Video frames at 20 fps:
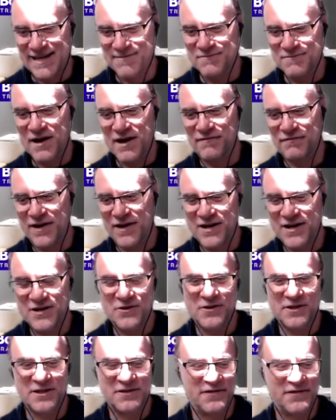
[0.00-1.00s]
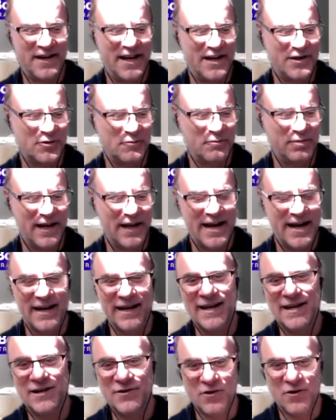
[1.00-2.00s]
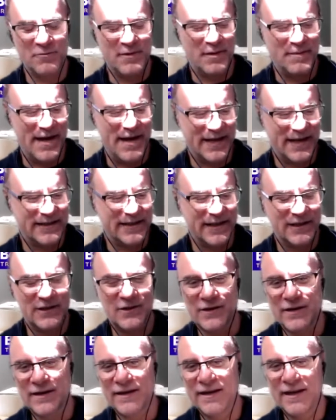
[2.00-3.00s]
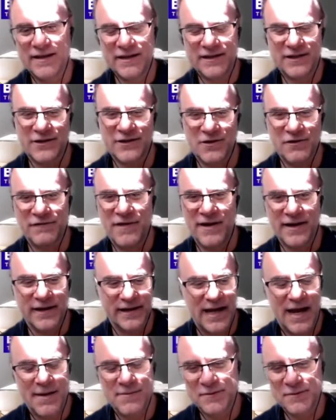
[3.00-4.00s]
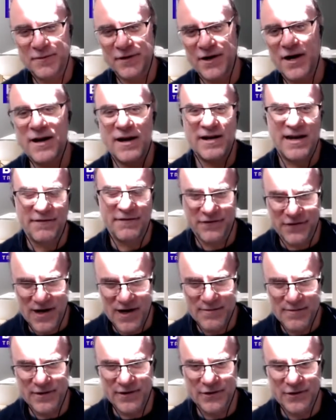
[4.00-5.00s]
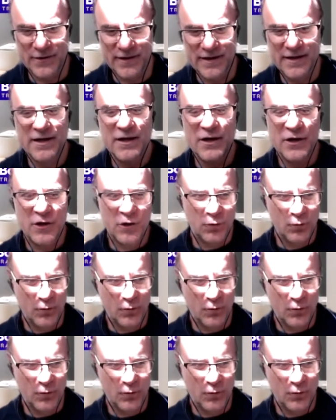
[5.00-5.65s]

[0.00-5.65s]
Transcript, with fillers: And then my friend, who is the financial planner, he called me back and said, "Look, you know, this is all fun and games, but I don't have time to do it